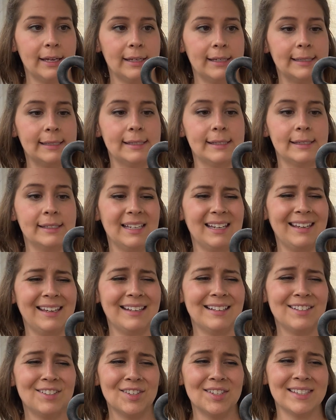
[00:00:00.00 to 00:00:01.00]
is
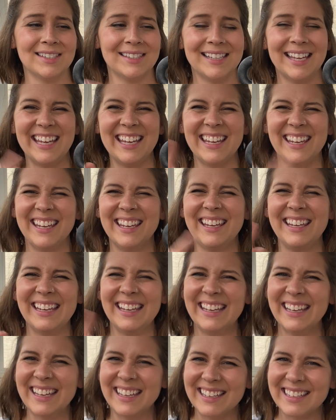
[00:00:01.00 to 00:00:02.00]
staying just like he
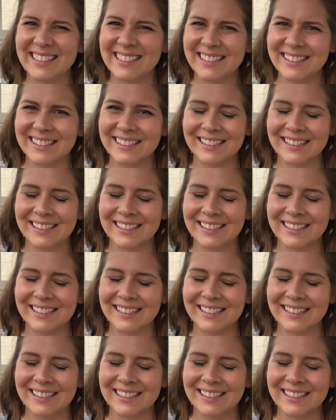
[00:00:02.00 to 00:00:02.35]
is.